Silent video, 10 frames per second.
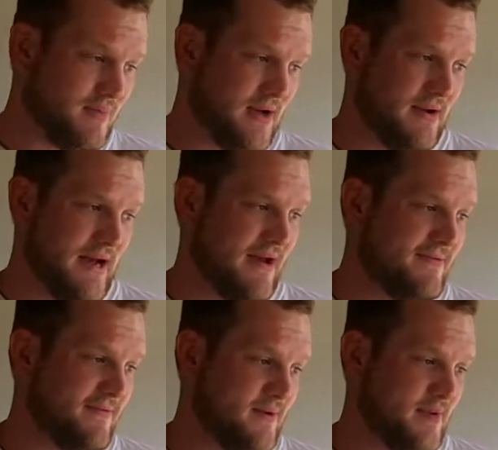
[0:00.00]
about
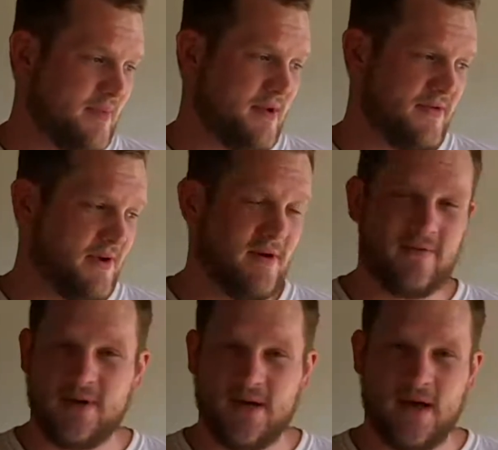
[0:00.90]
half of it, maybe a third
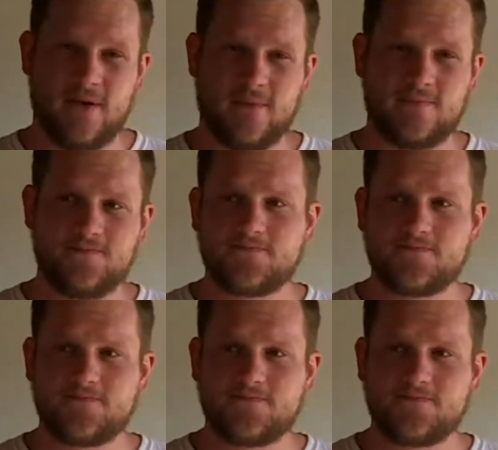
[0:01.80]
of it down.